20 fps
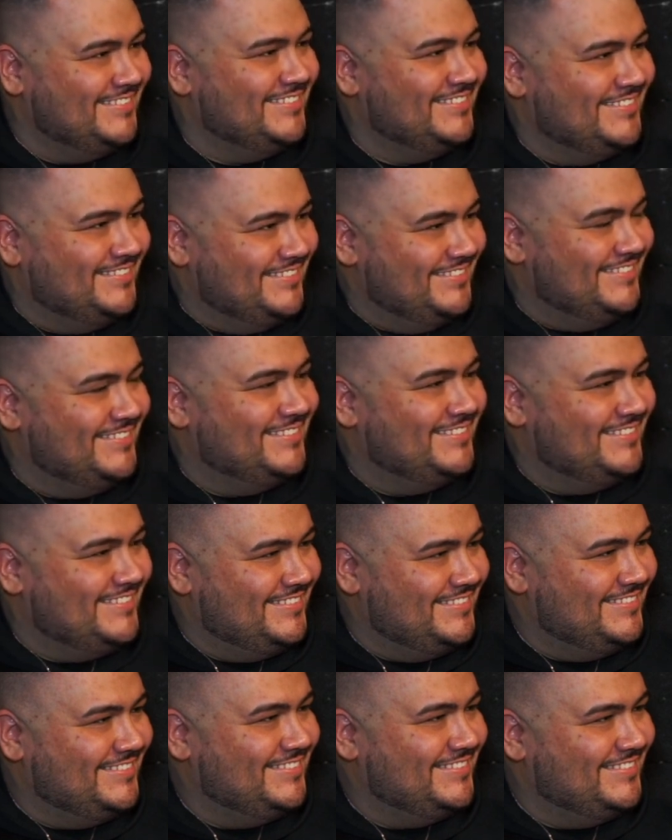
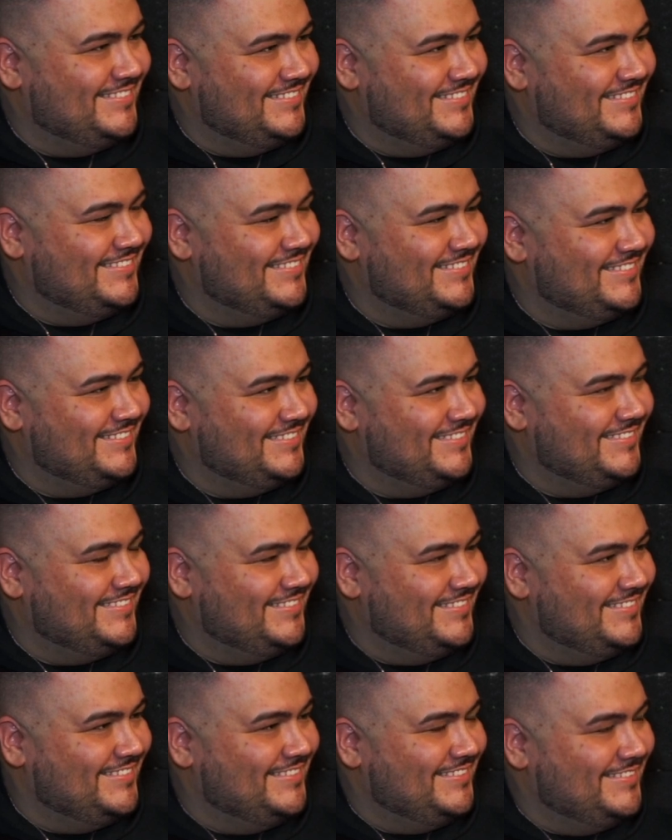
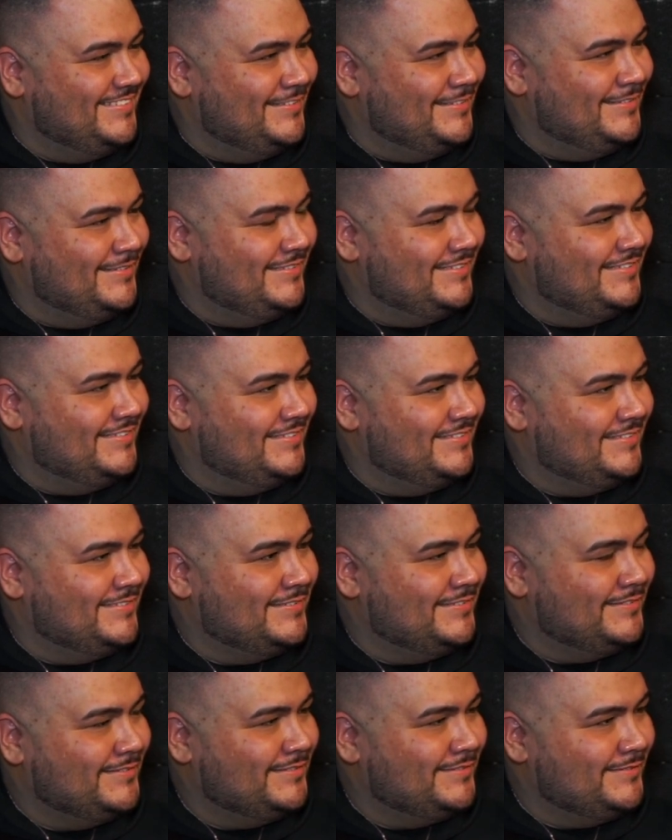
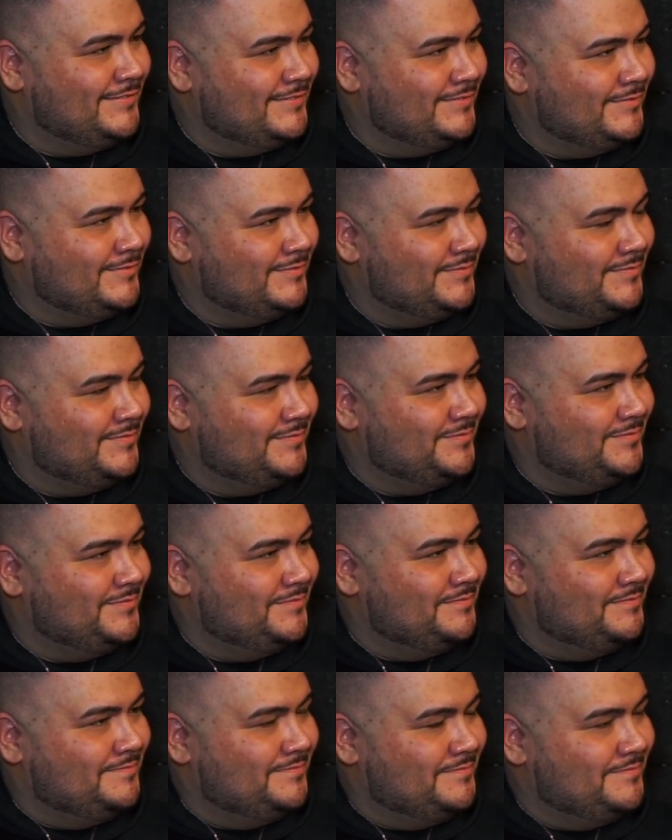
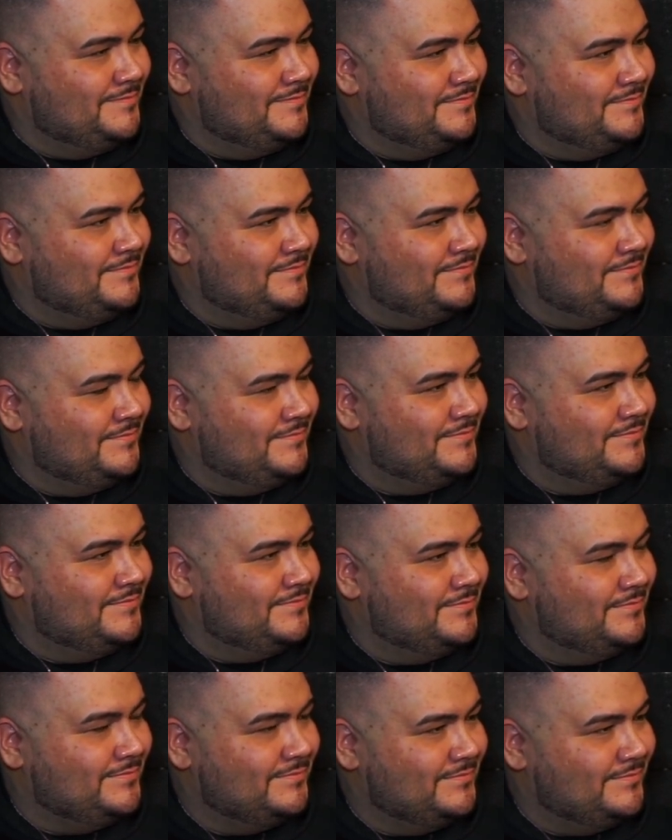
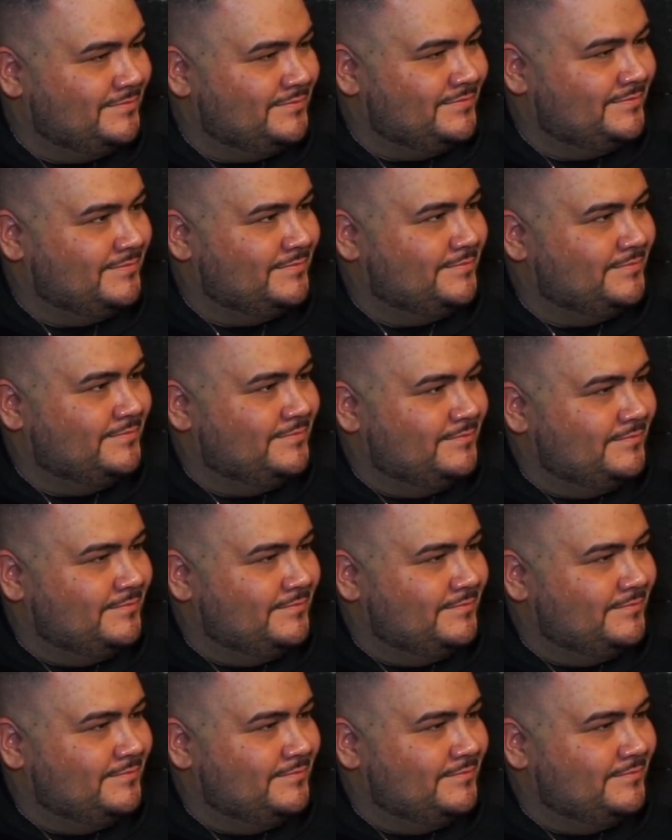The person shown says nothing.